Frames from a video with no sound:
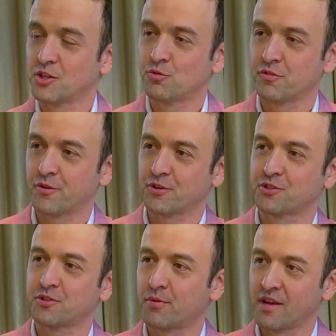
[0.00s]
You refer
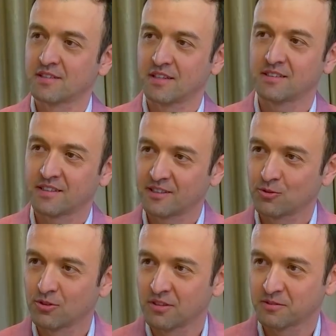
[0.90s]
to the brand DNA,
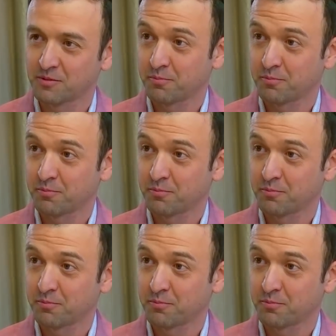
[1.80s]
or it's